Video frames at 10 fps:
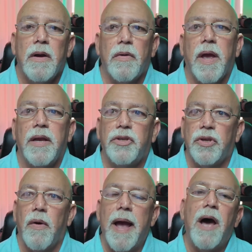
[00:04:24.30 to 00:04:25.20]
Okay,
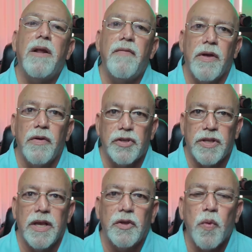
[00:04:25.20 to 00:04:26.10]
so out of those
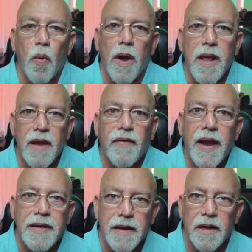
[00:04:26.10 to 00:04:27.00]
things, what have
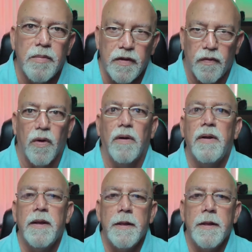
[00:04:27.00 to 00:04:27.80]
I done before?